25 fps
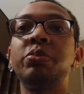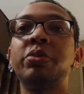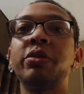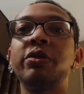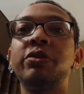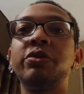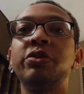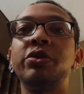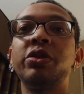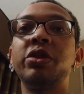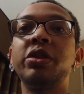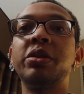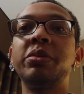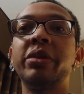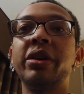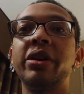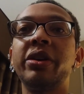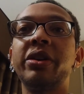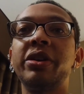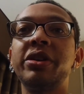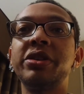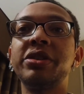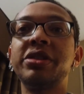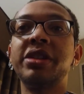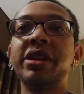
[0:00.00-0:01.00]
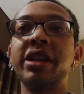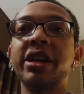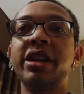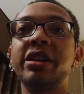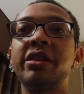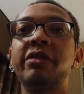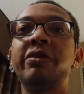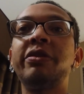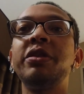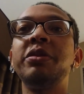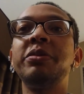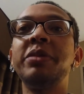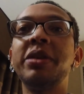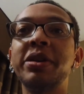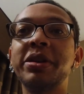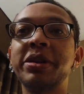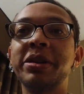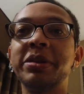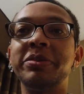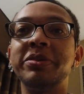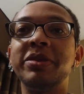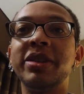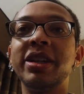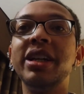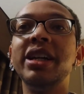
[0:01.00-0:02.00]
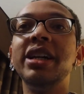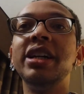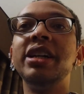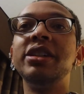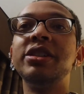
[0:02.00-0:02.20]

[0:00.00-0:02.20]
perform on our stage feel welcome.